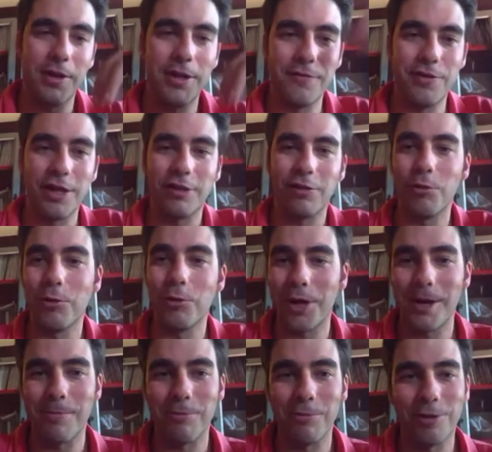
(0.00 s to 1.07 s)
believe that screw
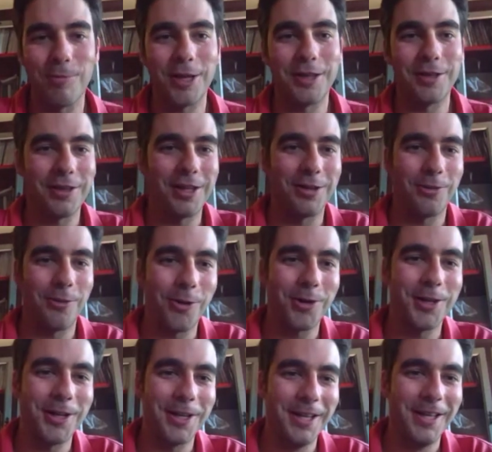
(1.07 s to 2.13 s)
cap was better than
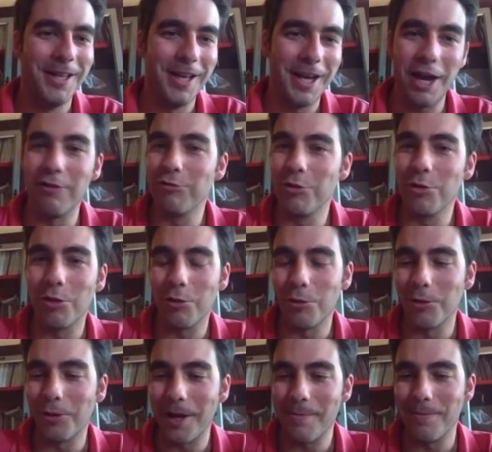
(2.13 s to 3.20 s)
cork, I would use
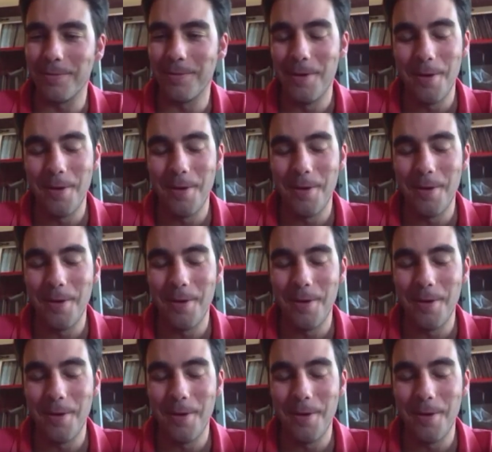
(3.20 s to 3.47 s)
screw cap.